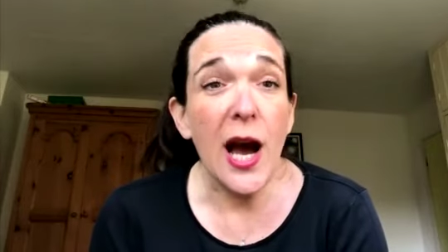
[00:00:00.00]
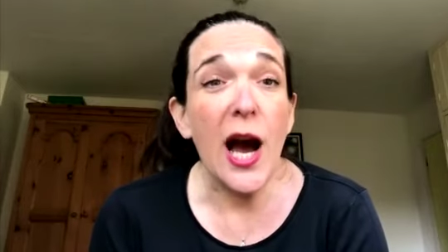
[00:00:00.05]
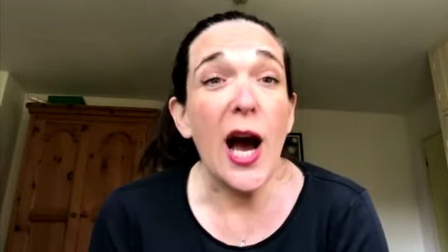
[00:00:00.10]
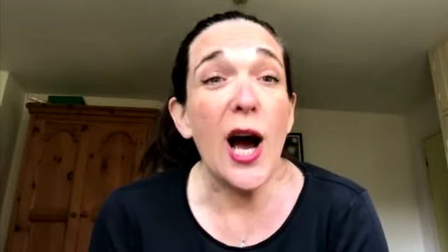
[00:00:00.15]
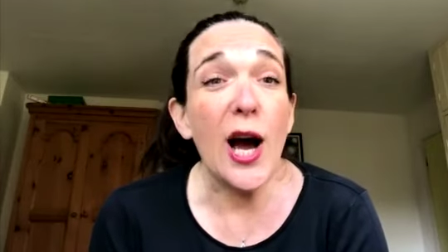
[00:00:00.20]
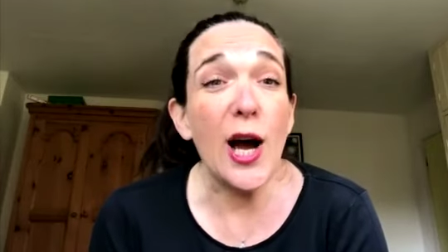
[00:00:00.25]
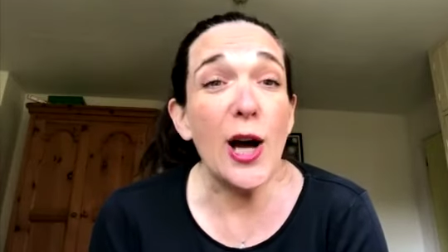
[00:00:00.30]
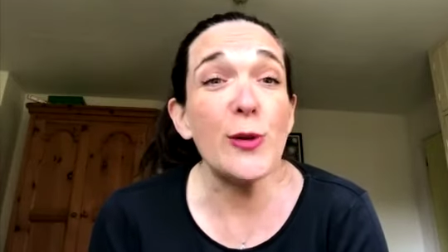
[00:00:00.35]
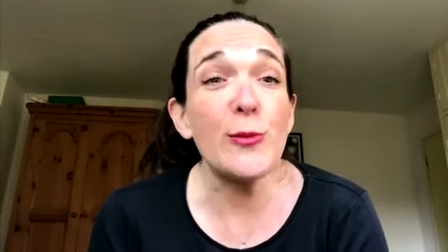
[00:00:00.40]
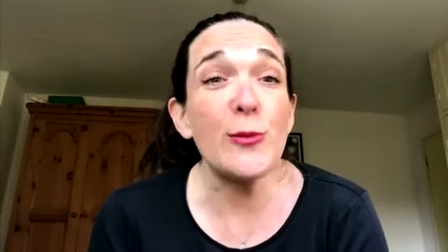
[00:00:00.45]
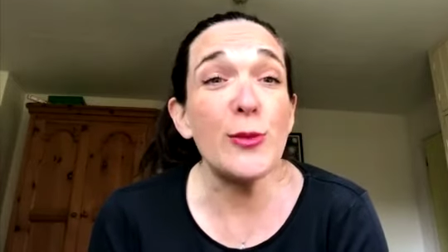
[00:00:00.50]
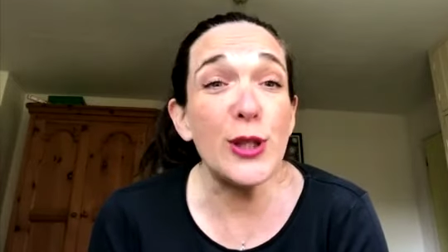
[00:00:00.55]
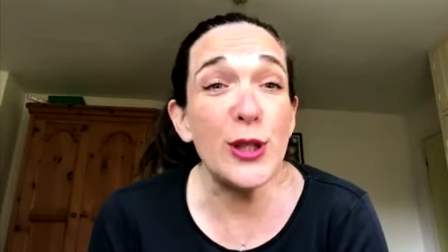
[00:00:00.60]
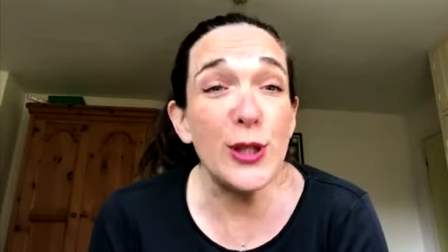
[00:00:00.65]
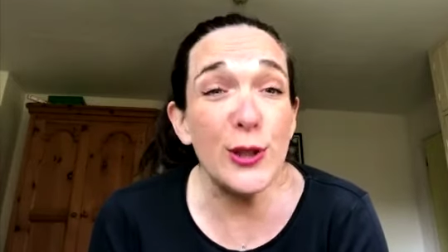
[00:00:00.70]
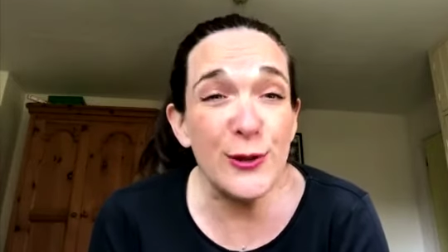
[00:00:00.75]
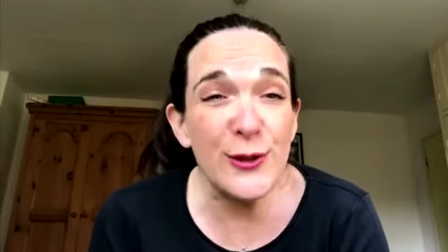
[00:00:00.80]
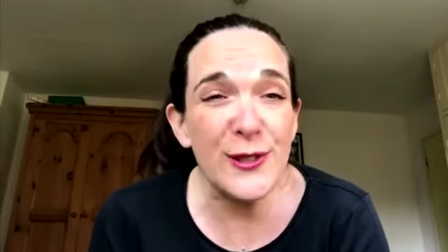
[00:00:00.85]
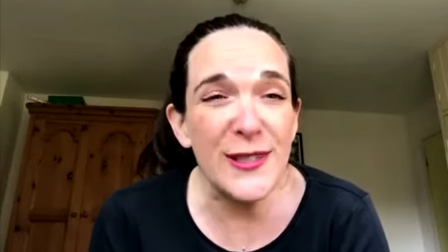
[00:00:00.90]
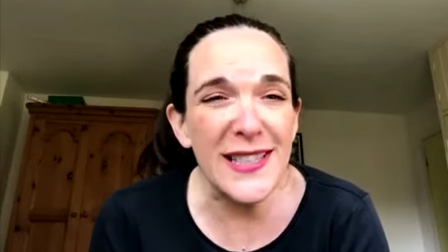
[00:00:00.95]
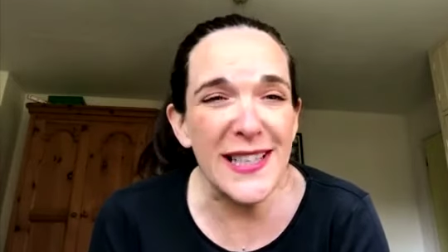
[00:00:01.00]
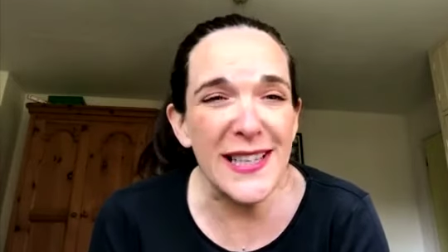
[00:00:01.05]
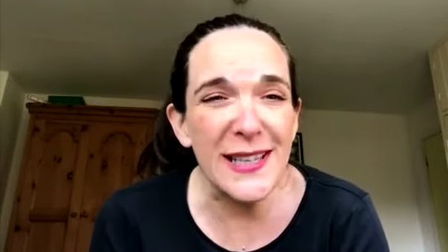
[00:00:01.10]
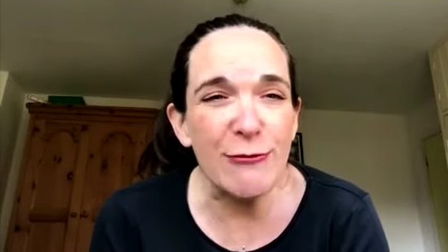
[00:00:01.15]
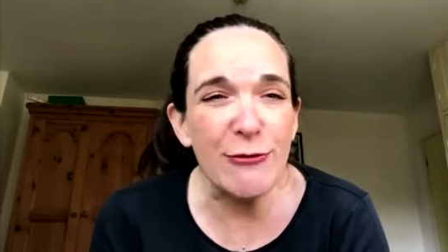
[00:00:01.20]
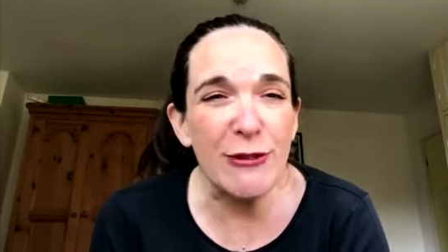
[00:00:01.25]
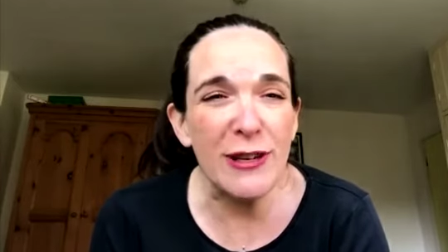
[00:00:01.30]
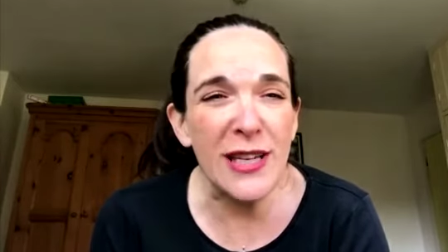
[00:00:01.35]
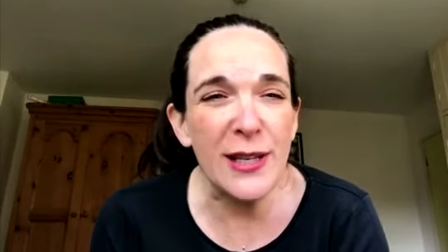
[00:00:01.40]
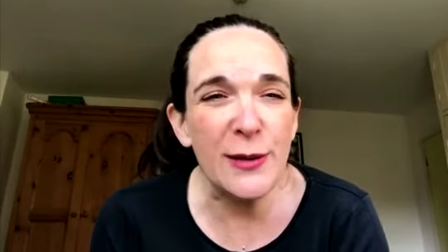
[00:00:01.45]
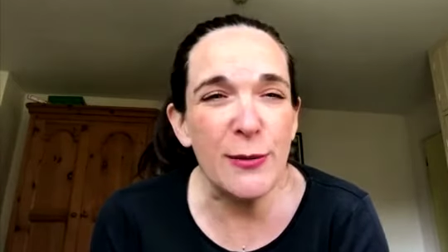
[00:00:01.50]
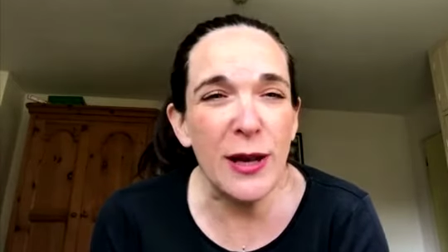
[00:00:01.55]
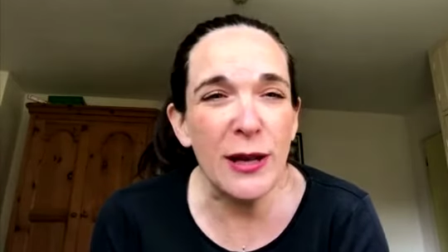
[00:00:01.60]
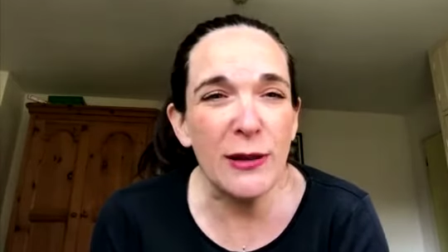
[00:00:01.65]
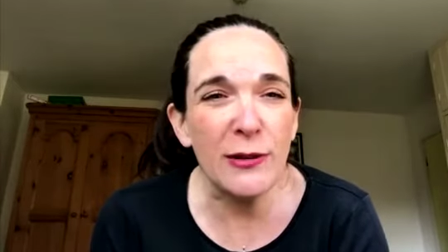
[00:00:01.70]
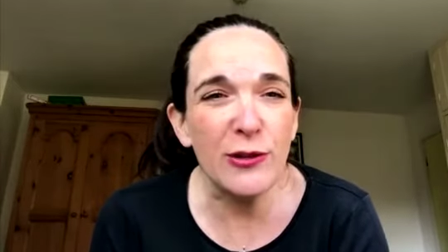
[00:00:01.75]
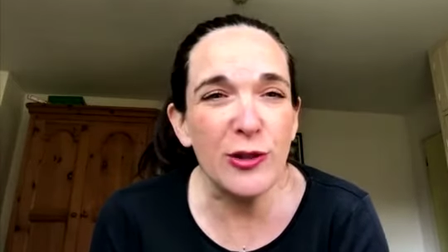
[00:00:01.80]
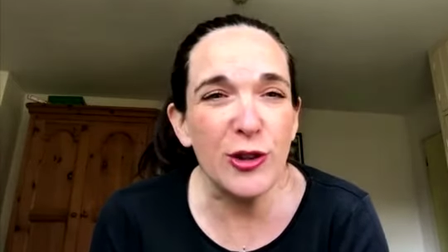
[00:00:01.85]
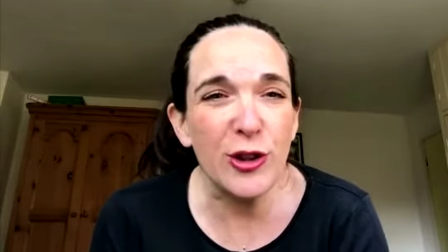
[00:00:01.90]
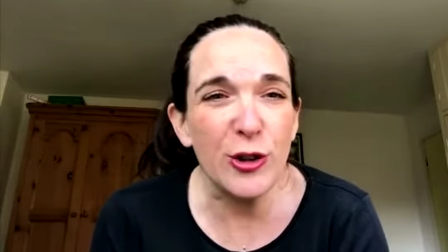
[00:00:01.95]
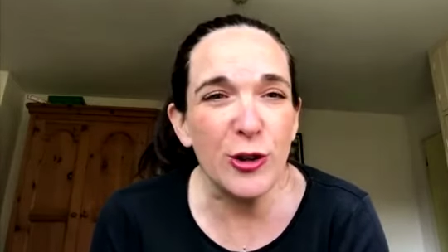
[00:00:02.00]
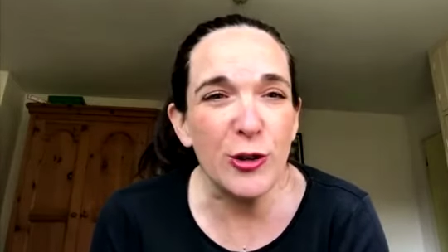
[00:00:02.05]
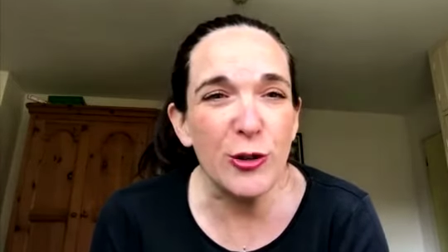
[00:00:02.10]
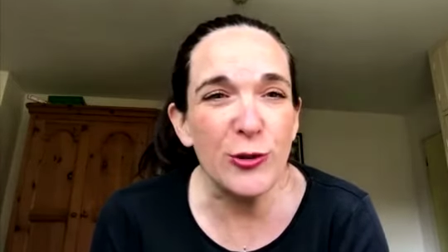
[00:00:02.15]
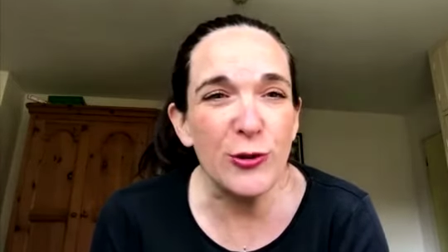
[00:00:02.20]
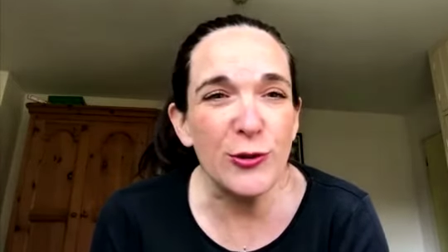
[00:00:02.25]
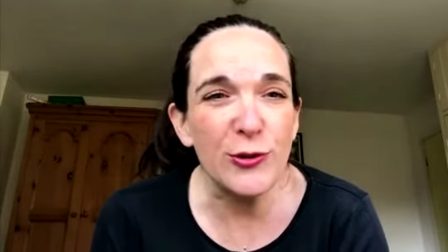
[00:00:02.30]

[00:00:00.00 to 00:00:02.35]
I hope you sleep really well too.